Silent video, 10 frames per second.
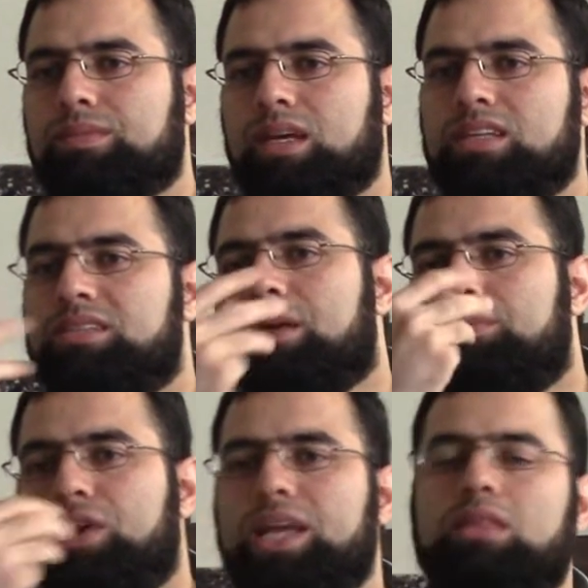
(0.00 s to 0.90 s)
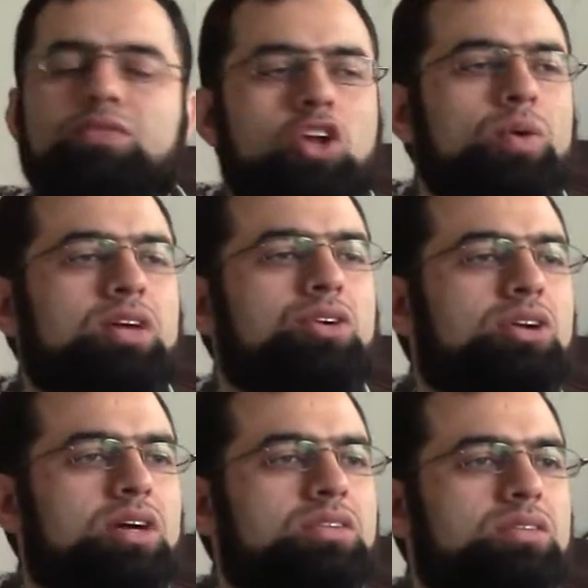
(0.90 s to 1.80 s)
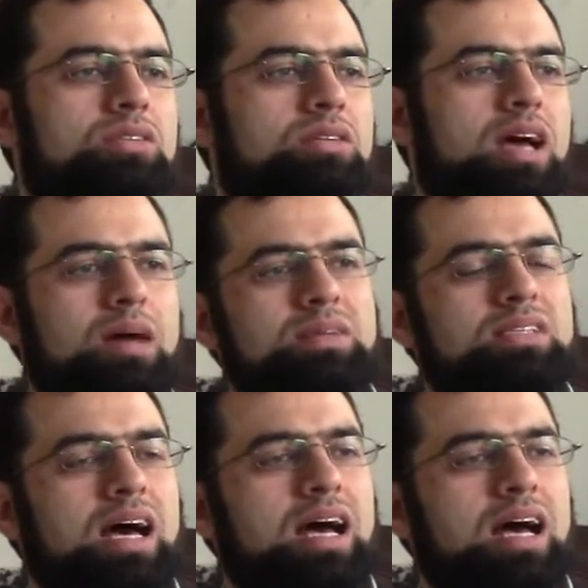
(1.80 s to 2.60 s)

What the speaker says: Is the breath flowing or not? Hamis